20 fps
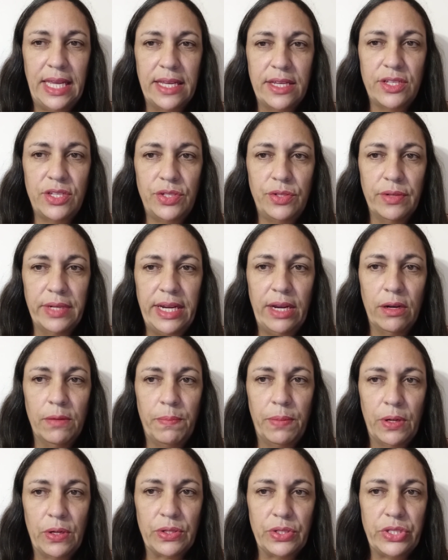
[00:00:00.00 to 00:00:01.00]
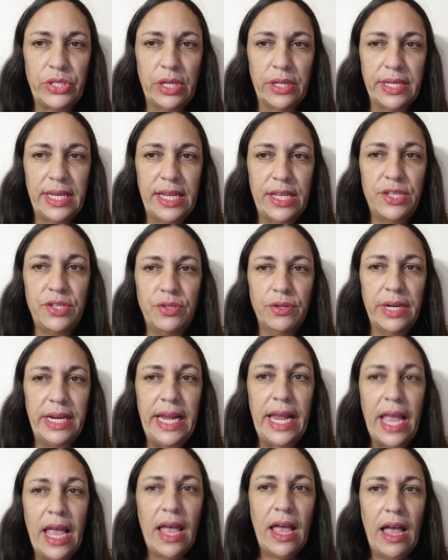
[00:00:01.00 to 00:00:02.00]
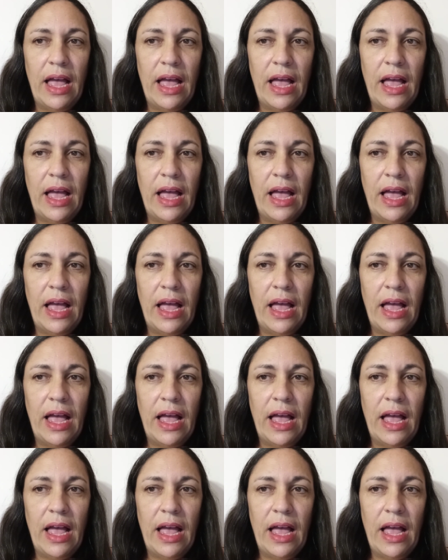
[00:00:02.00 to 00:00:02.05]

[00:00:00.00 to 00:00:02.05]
history or personal history